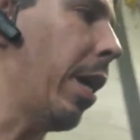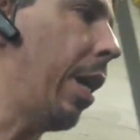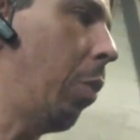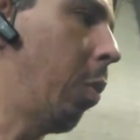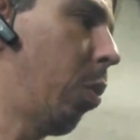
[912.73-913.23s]

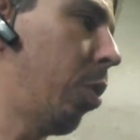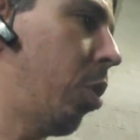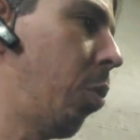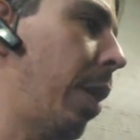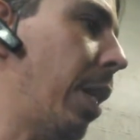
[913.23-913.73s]
and it would
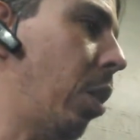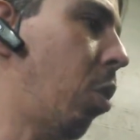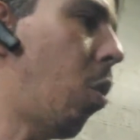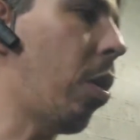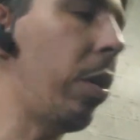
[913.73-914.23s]
also get the
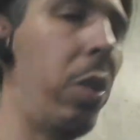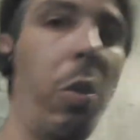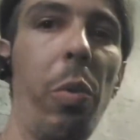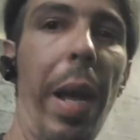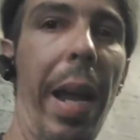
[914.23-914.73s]
car
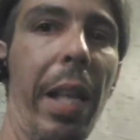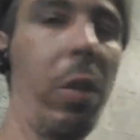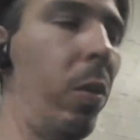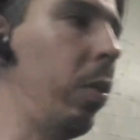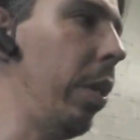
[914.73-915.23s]
to
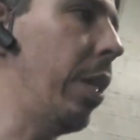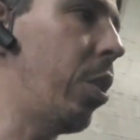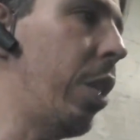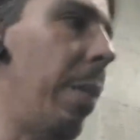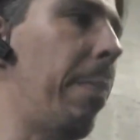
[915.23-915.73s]
handle and
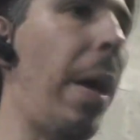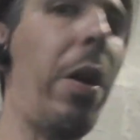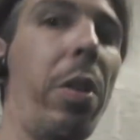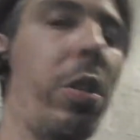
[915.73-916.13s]
sit better.